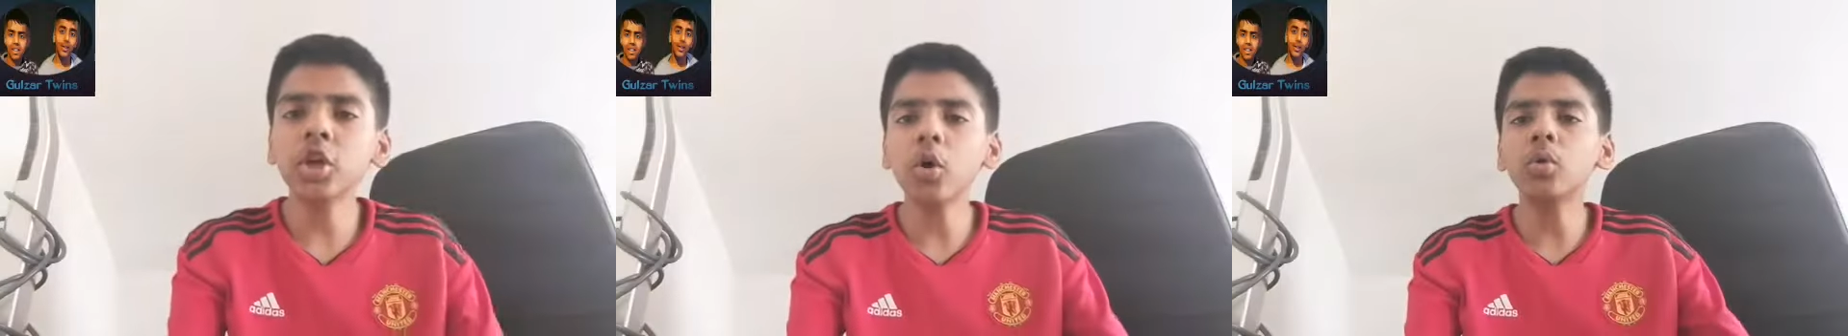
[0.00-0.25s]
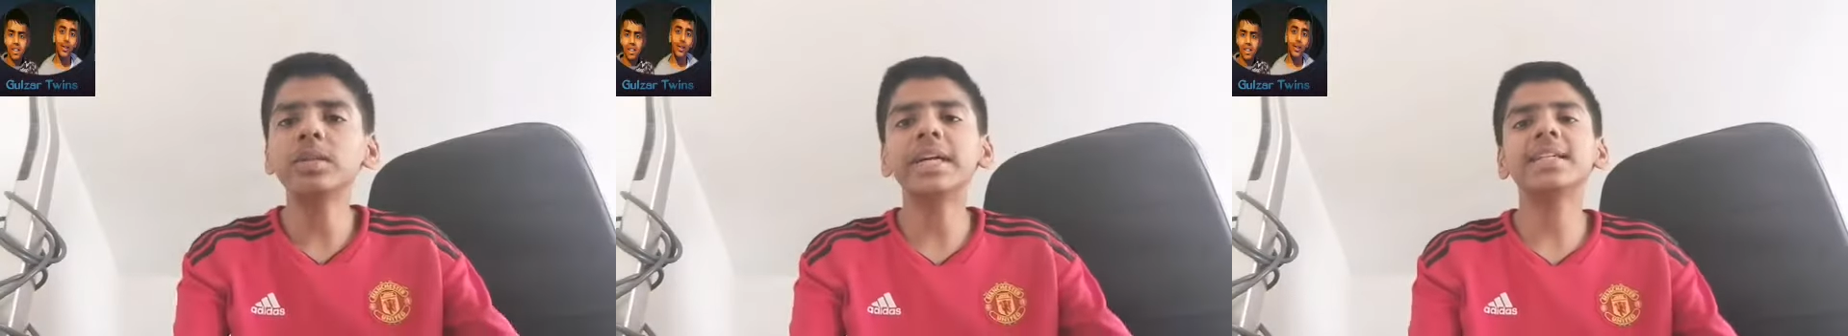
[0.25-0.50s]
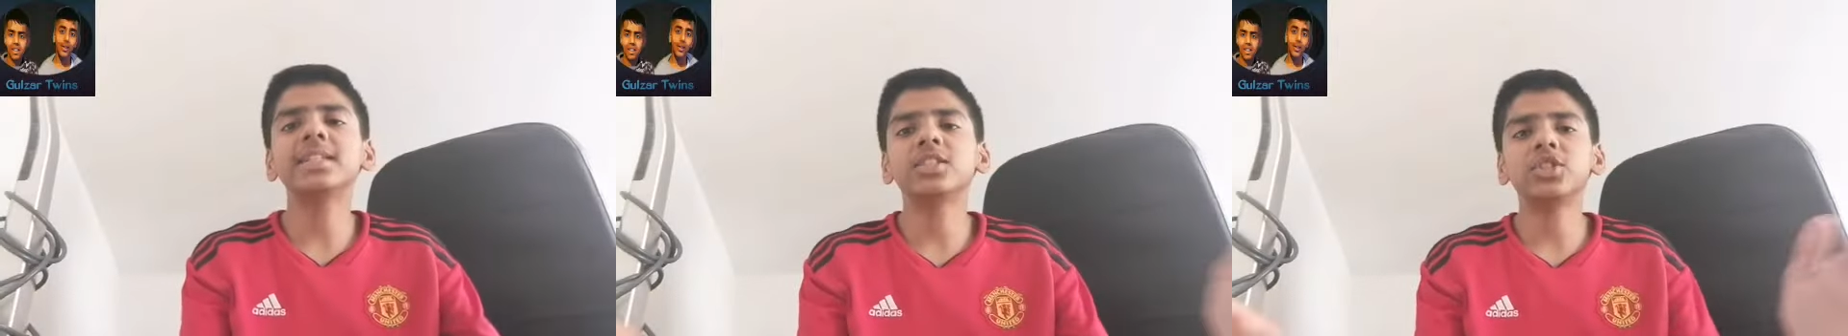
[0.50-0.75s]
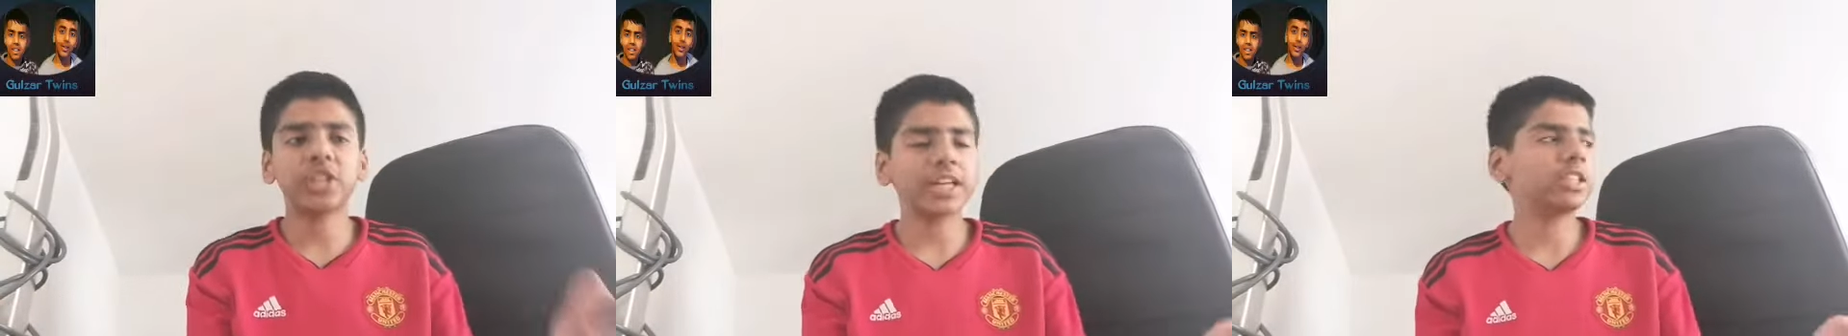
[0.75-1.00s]
Oh, ladies
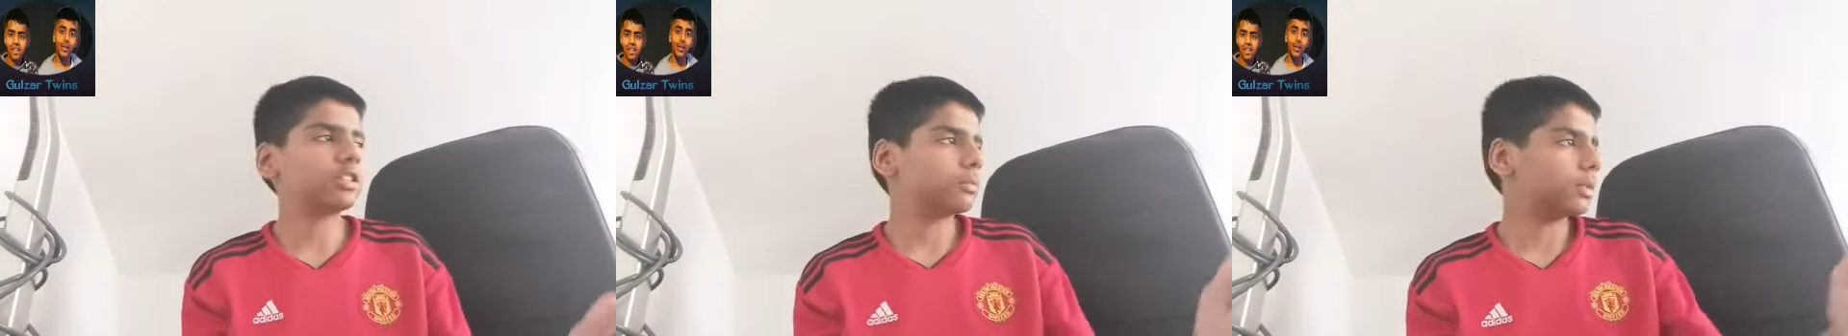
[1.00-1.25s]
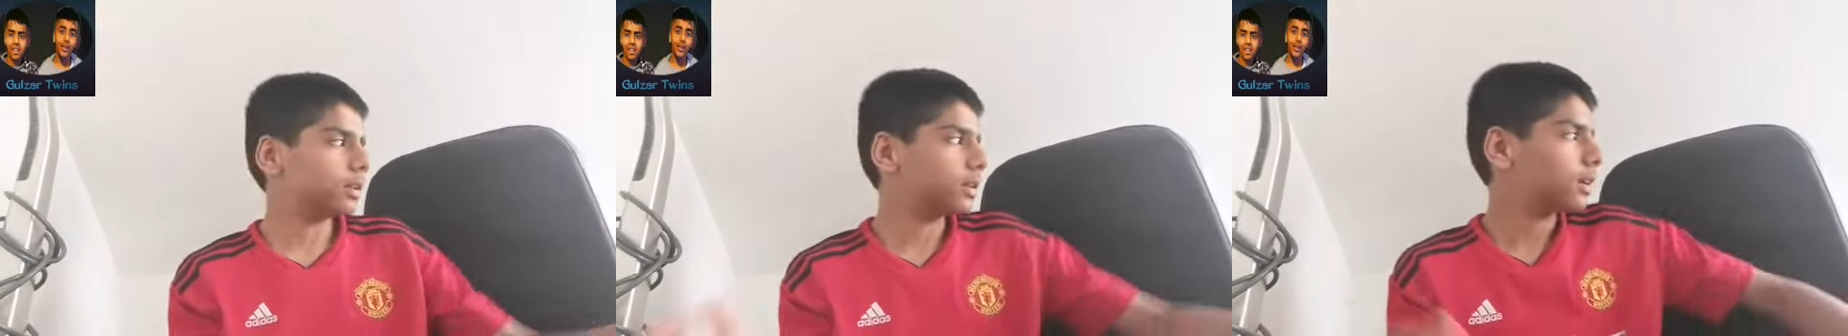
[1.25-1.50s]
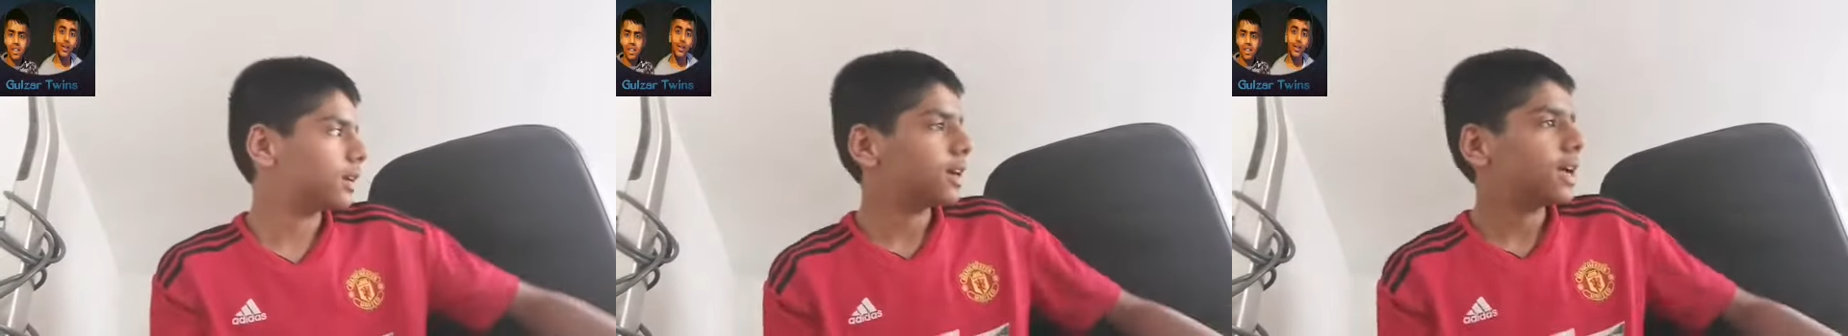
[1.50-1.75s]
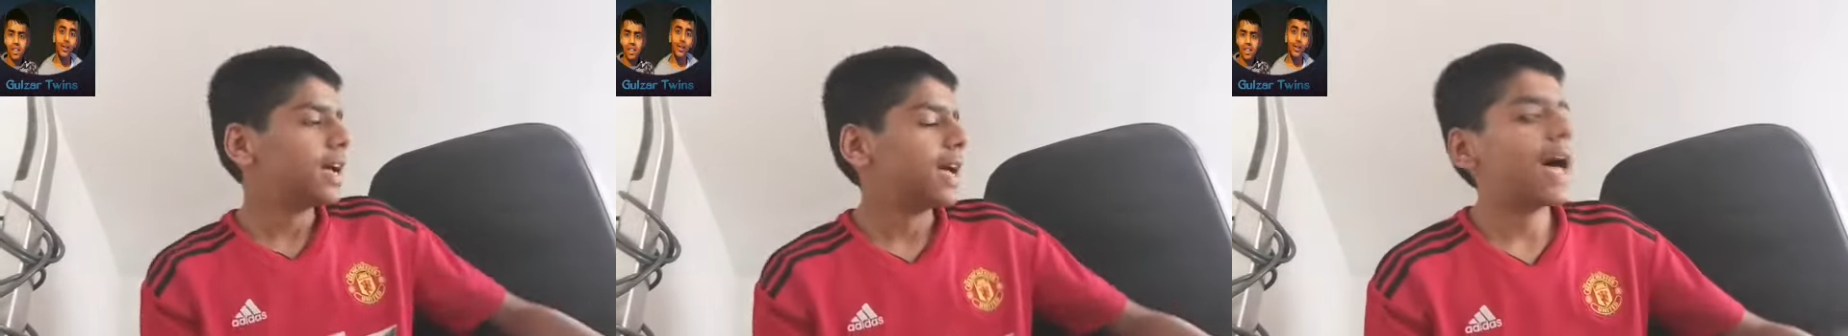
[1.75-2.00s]
and gentlemen,
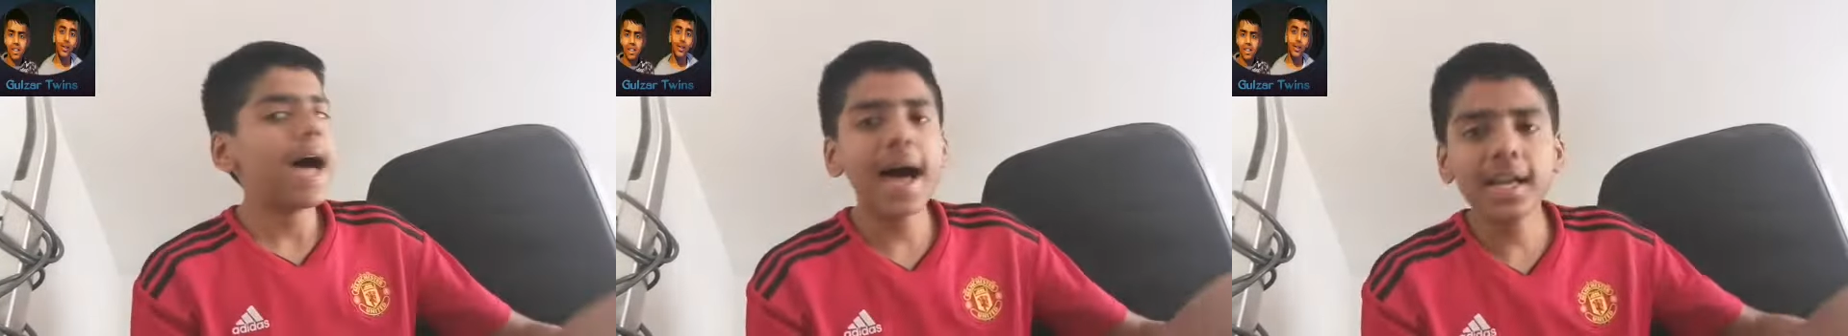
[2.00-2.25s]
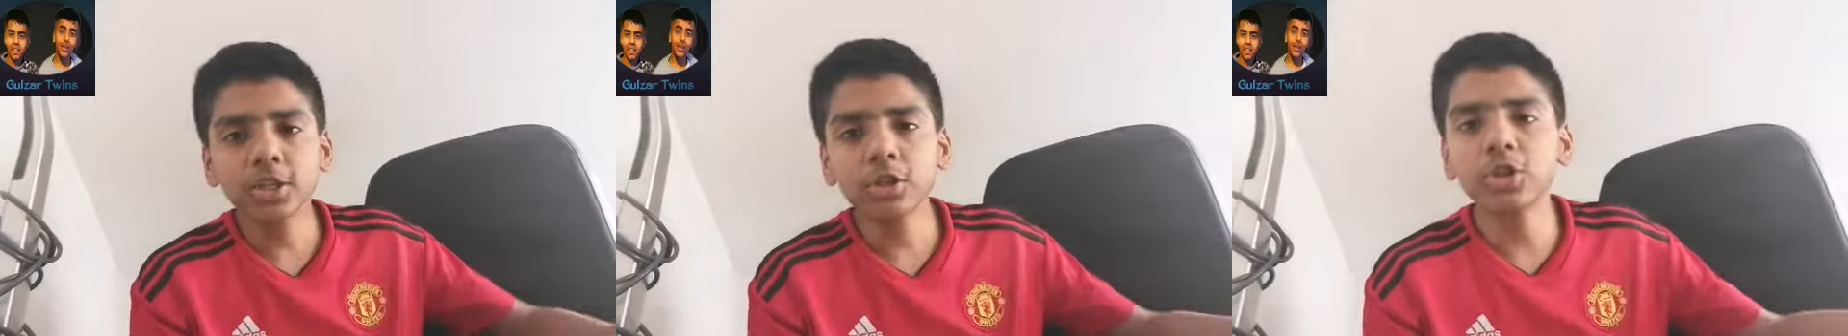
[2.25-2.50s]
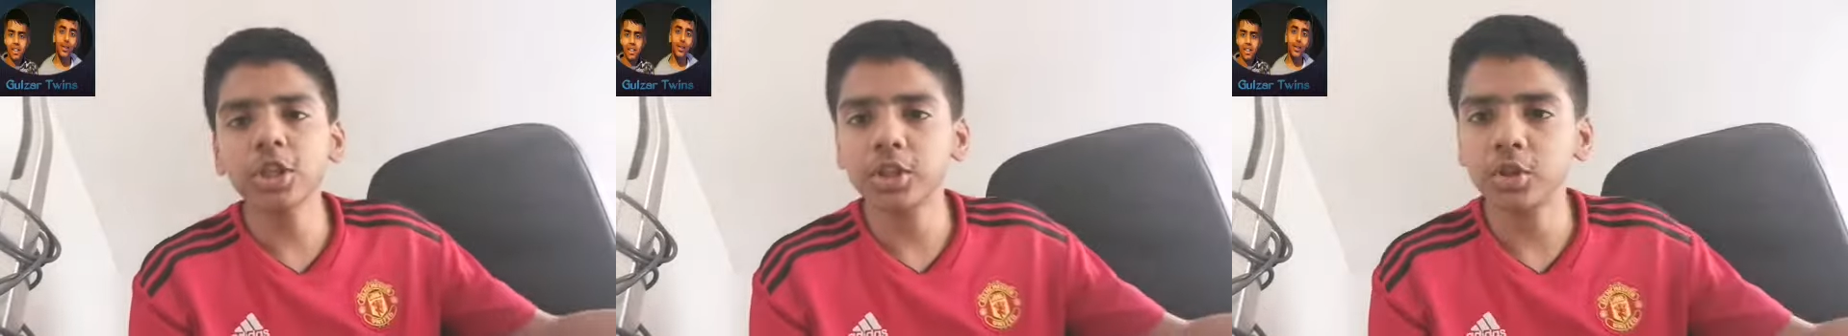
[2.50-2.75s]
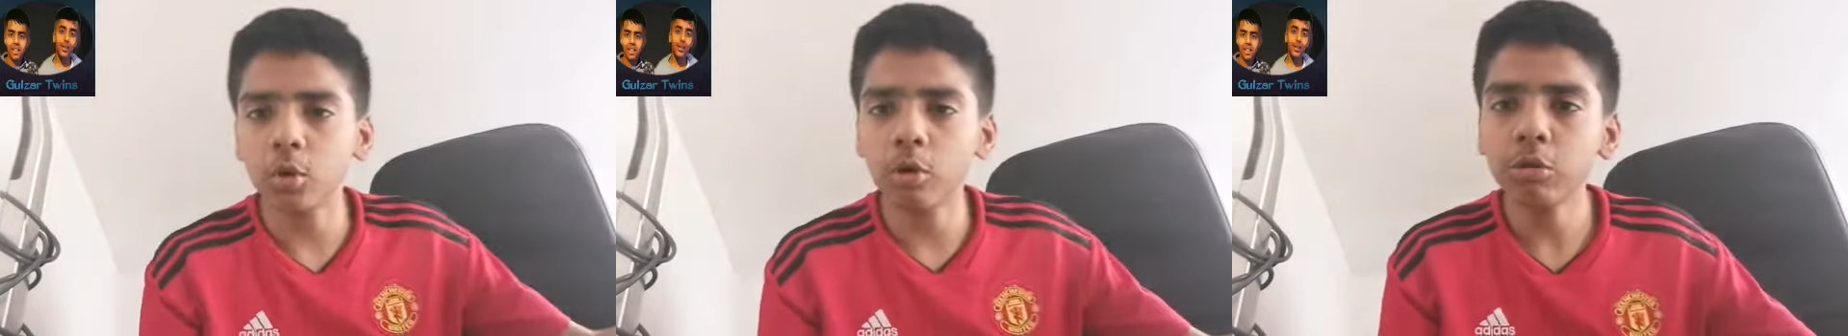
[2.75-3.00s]
as you
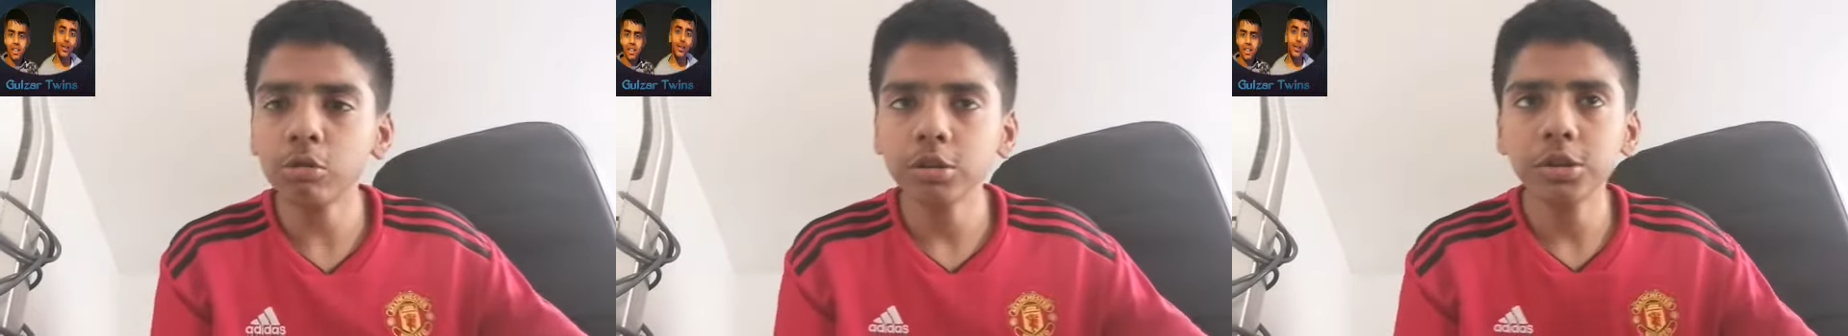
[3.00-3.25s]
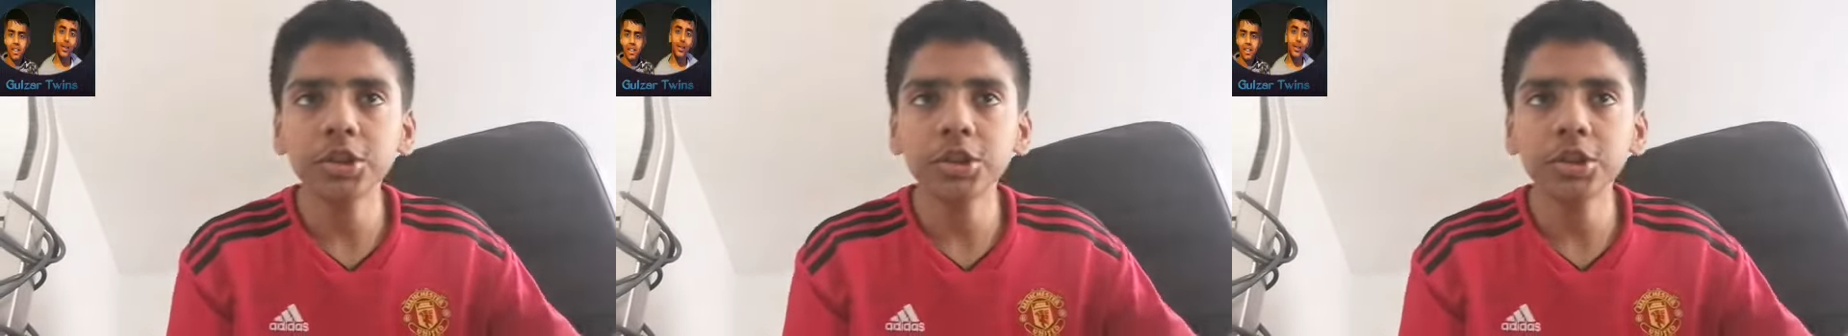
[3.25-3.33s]
just saw,